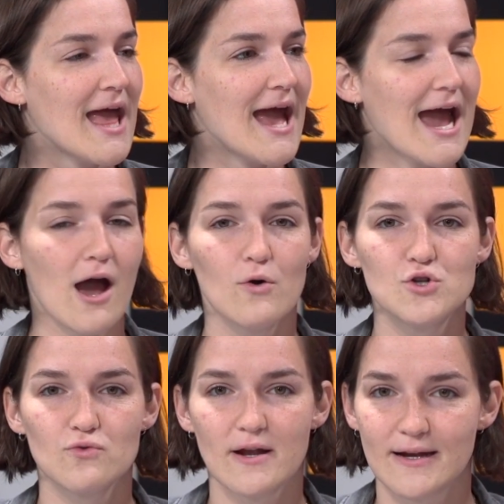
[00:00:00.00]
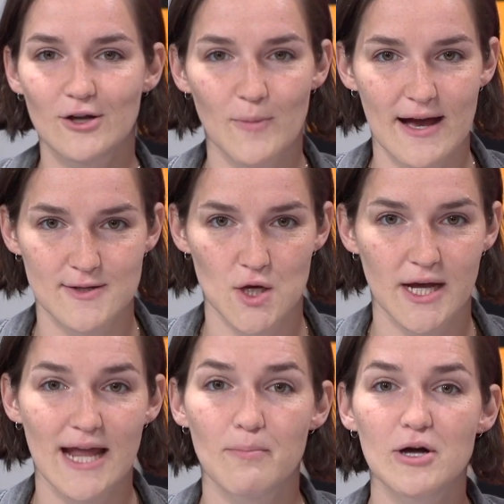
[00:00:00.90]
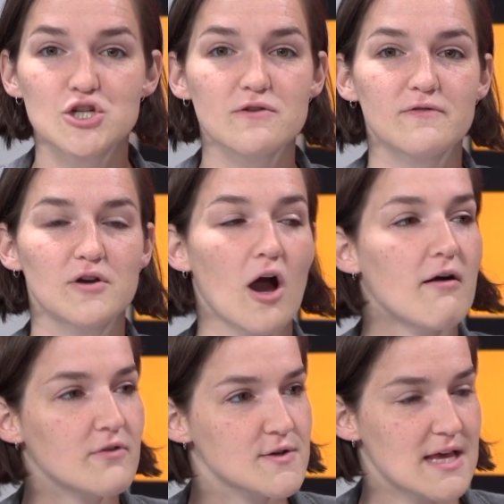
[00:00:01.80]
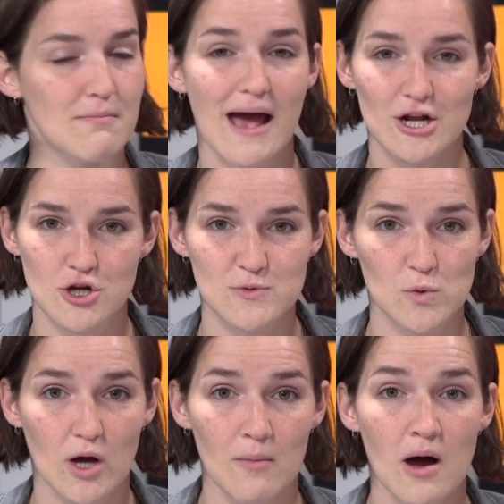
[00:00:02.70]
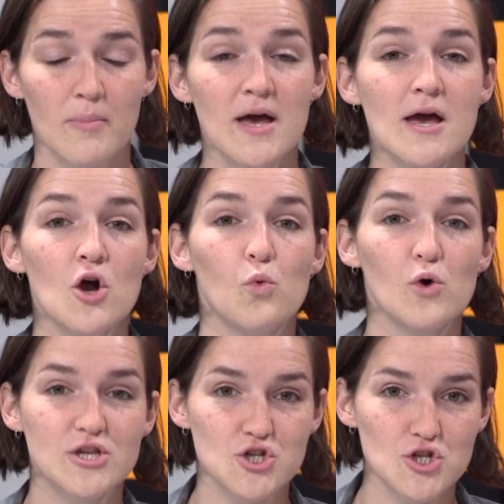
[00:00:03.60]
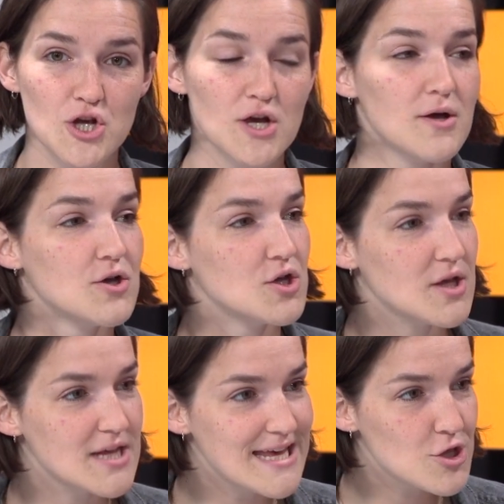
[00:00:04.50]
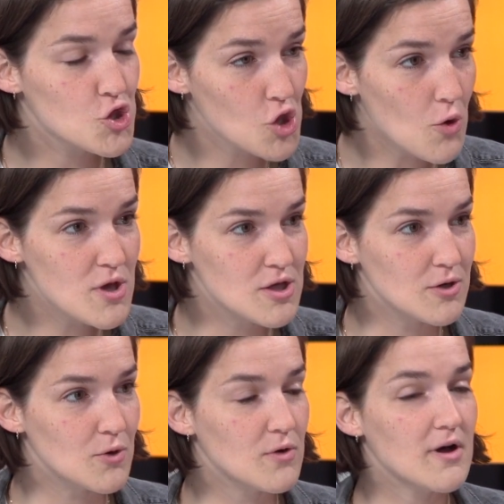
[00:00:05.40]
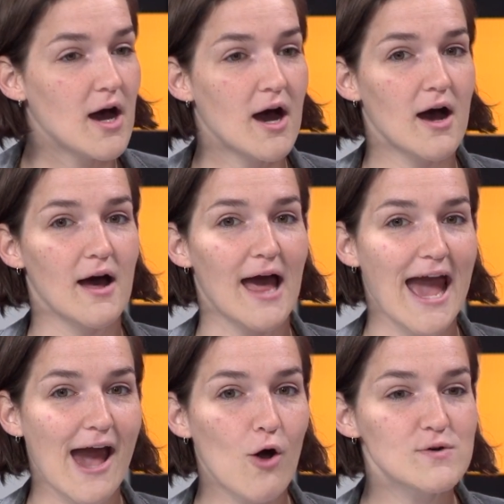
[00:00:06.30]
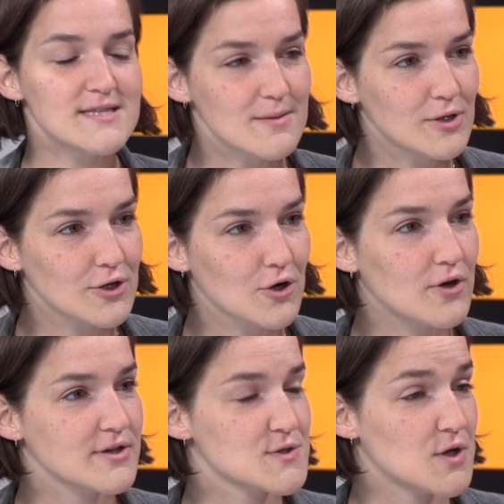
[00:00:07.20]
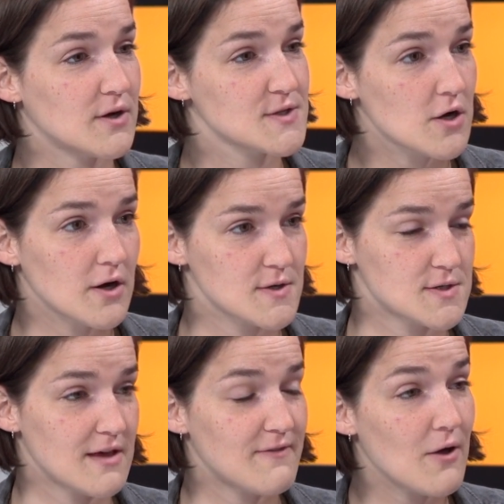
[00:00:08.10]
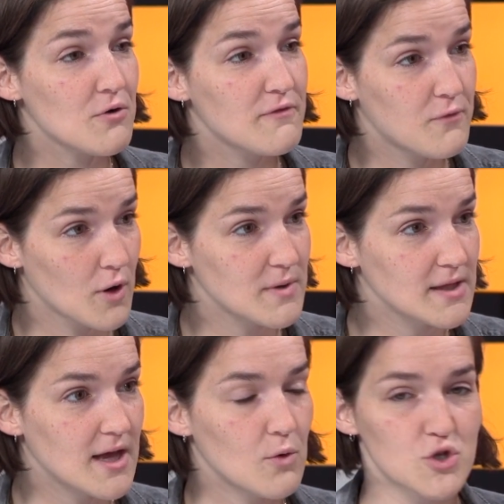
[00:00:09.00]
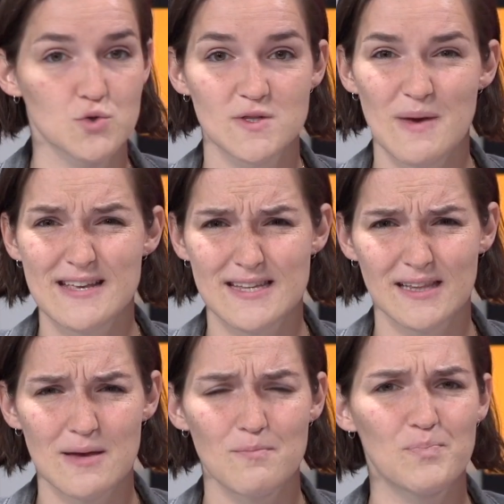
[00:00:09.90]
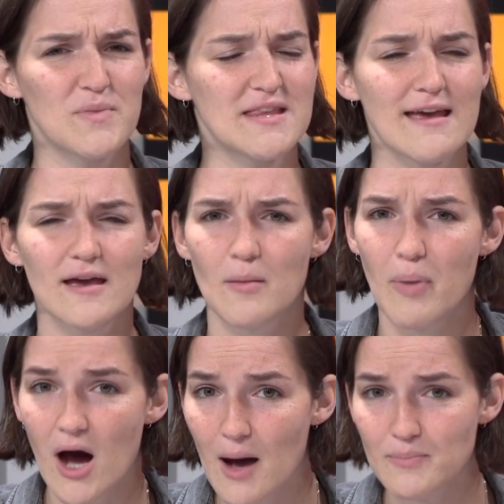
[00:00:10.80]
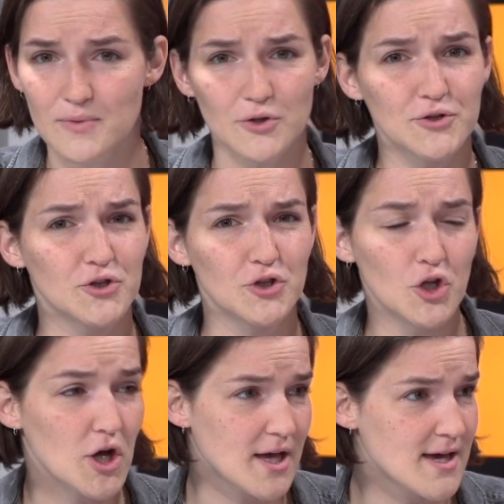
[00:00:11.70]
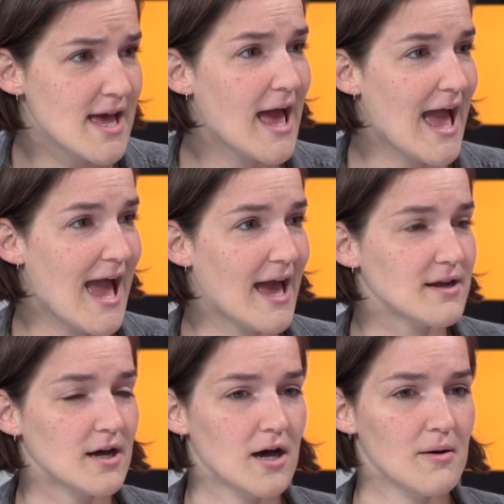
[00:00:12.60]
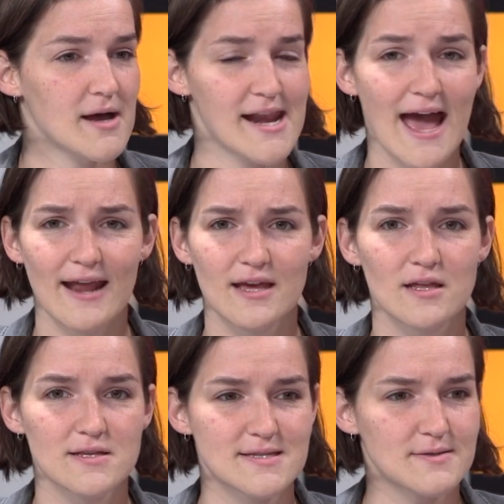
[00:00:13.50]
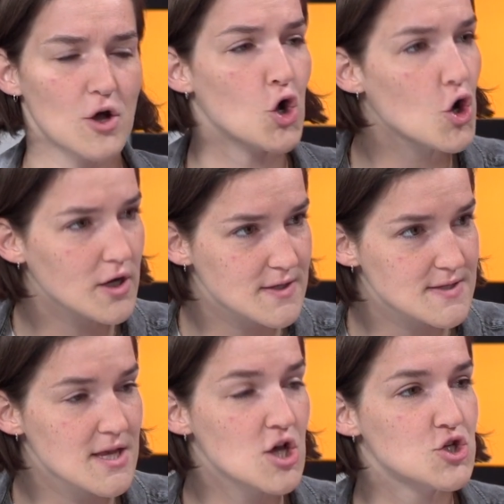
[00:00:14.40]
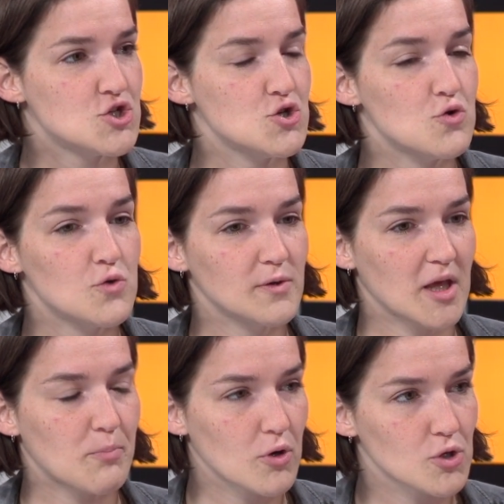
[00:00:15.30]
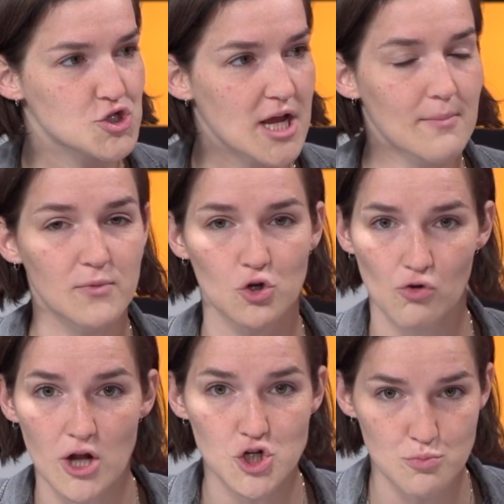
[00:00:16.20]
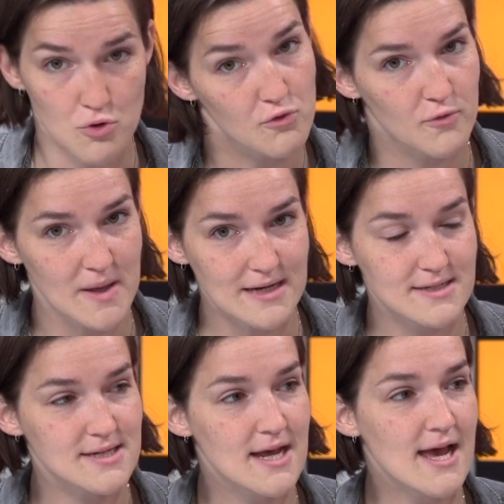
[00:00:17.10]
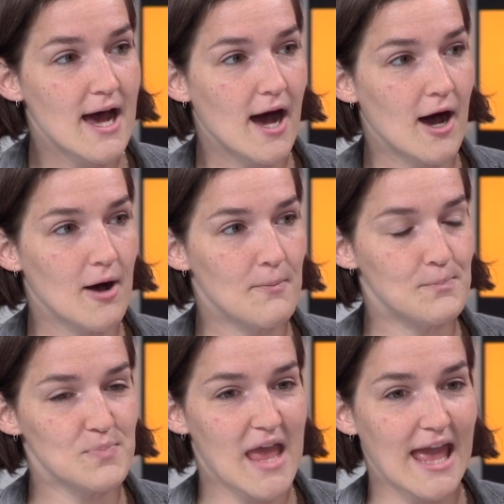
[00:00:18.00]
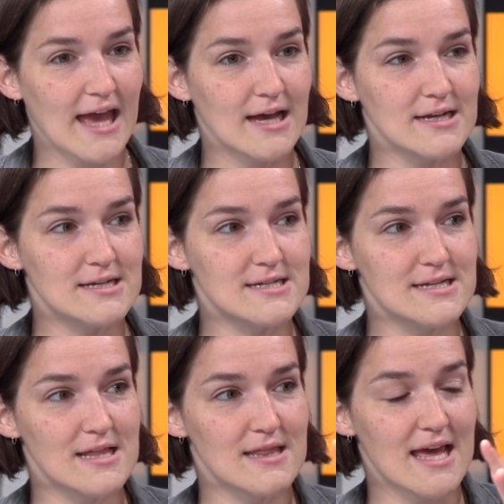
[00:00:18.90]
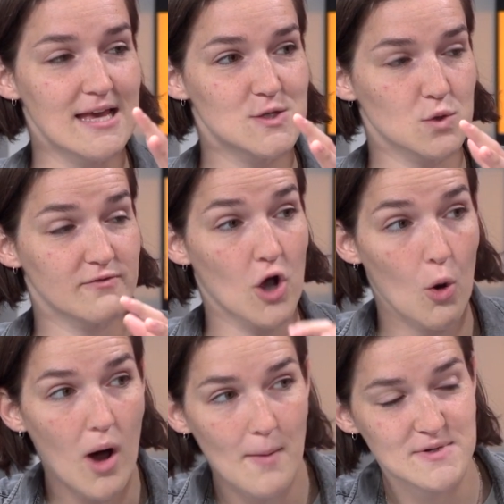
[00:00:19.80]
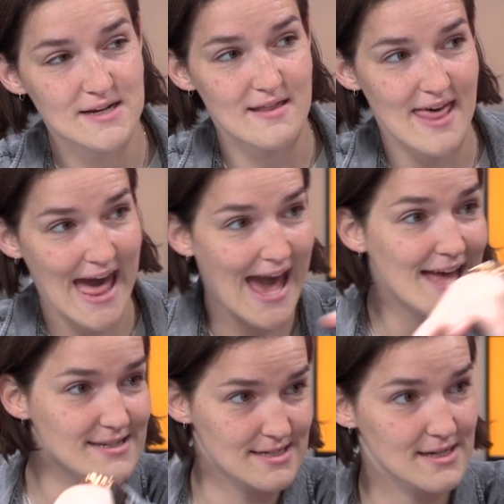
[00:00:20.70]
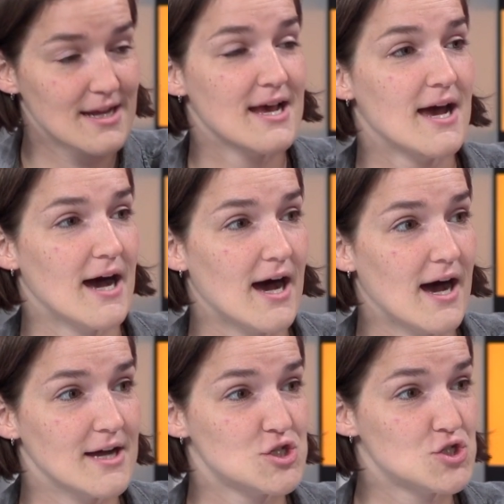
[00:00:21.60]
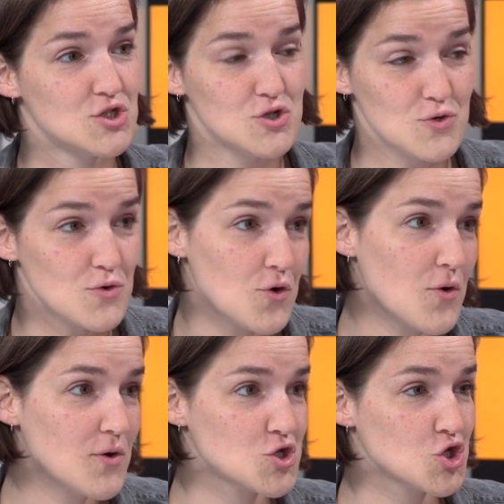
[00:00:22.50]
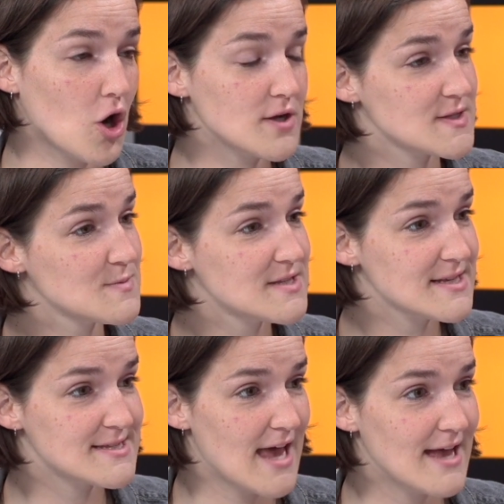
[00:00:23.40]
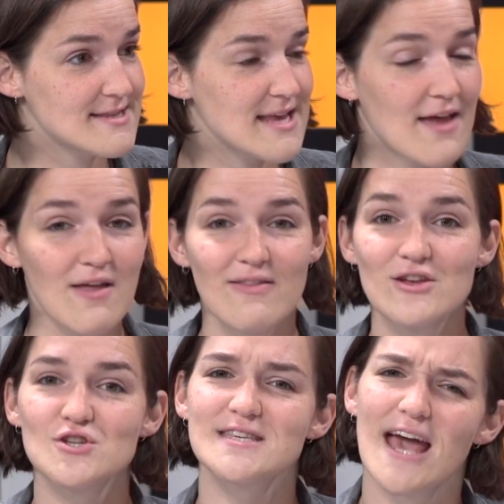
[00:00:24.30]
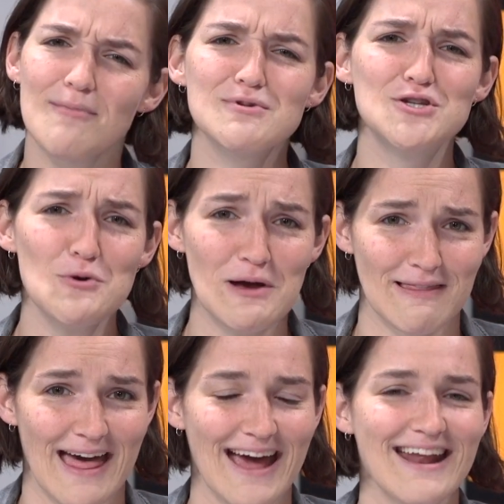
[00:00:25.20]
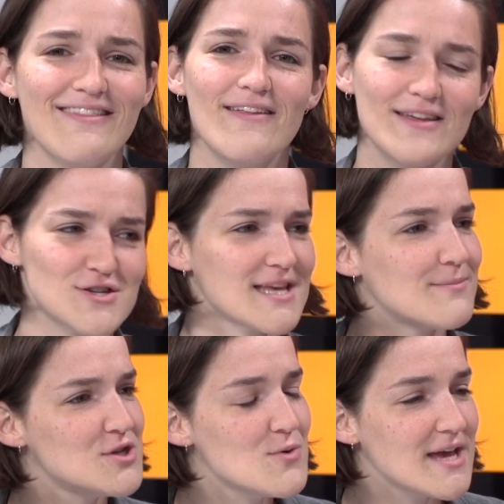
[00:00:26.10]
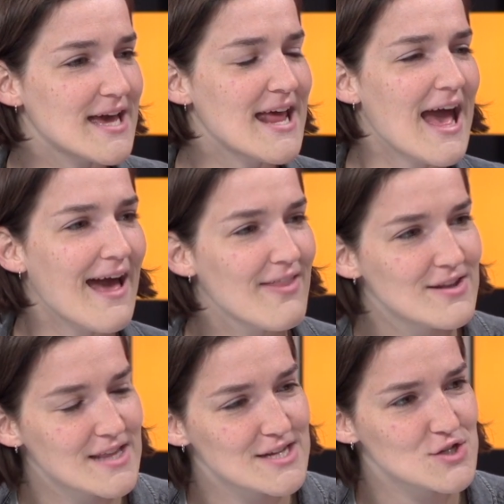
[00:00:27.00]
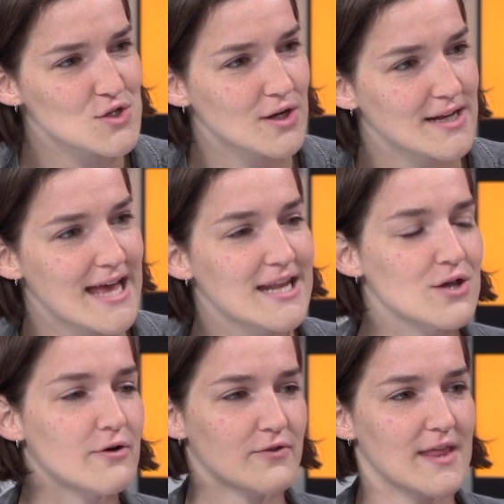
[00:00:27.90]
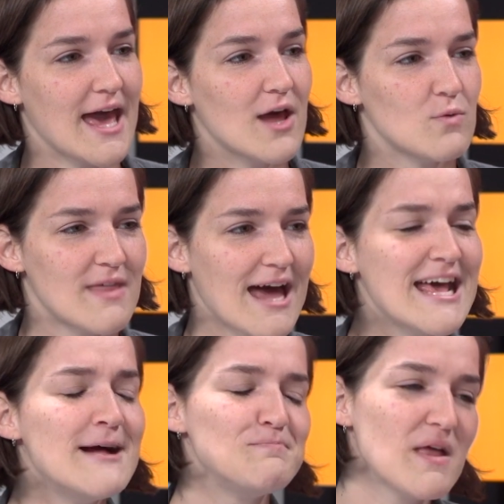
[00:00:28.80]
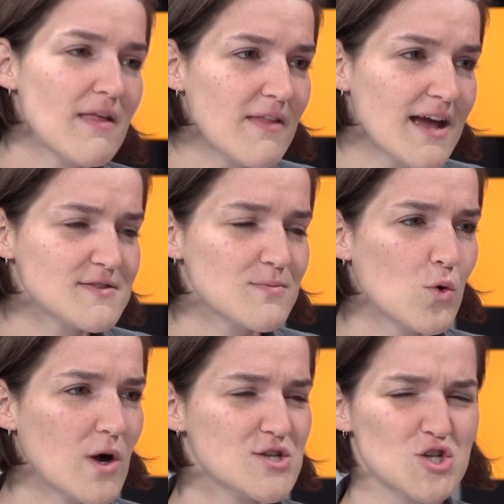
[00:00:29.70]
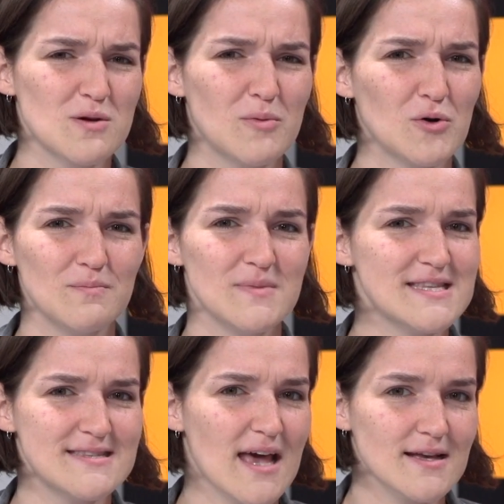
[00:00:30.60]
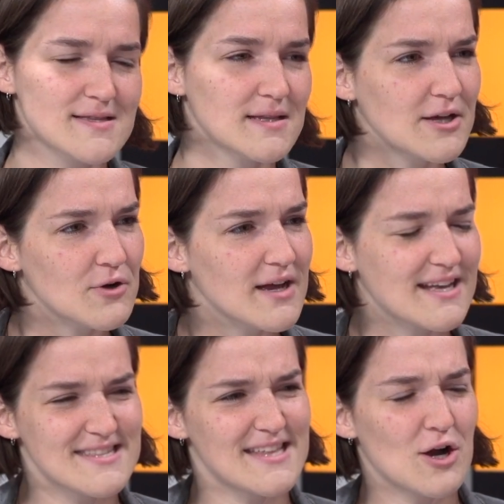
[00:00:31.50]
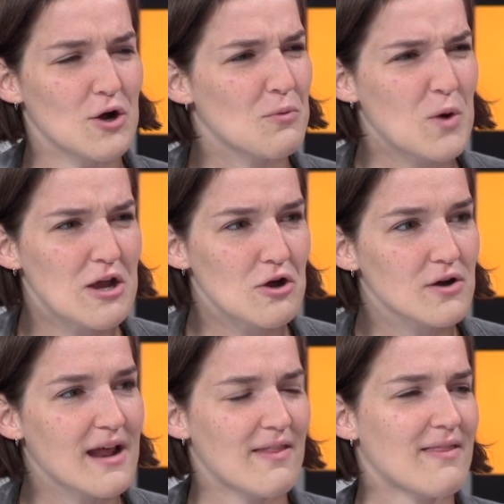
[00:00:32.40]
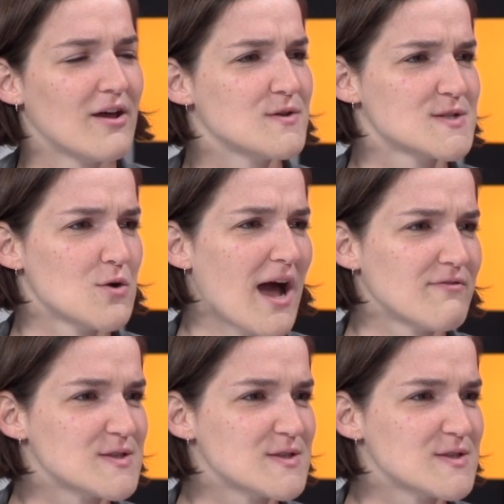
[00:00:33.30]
how to write a Nickelback song, and a bunch of covers and mashups will come up, which show you uh, how similar all their songs are. So they found a formula which was basically taking a pop look at uh, and adding hooks to like Pearl Jam, the grunge movement, um, and they sort of co-opted that. Uh, to chart some success. And then they just kept doing that. And then they just kept doing it. And then they just started hitting you over the head with that. And then they have some questionable sex lyrics that are weird. And then they also have